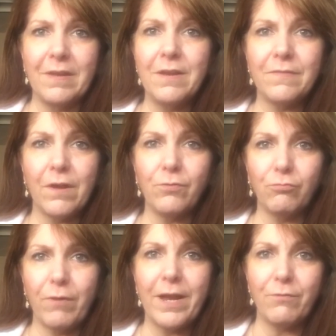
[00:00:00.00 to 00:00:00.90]
It is a
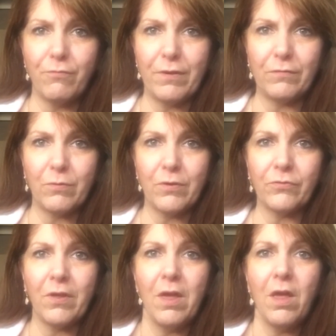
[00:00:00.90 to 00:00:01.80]
great resource.